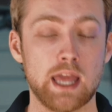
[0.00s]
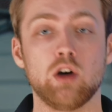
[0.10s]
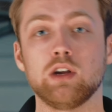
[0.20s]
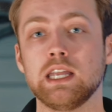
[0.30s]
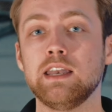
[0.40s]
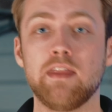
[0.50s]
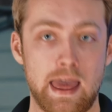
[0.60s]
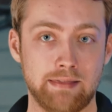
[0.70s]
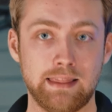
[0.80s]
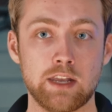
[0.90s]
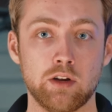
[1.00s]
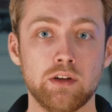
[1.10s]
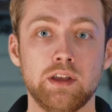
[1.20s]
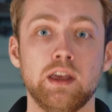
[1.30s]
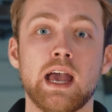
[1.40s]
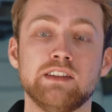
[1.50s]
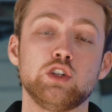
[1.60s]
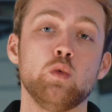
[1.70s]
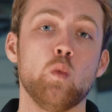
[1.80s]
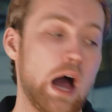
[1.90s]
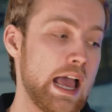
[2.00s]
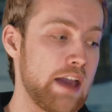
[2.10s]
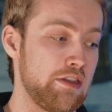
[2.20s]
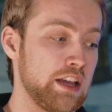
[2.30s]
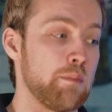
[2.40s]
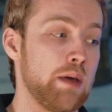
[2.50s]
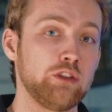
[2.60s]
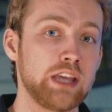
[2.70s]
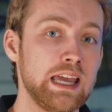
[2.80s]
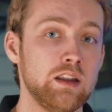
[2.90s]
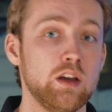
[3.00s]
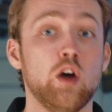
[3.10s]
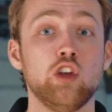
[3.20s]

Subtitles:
and I'll get into that later as to why I think belt kit,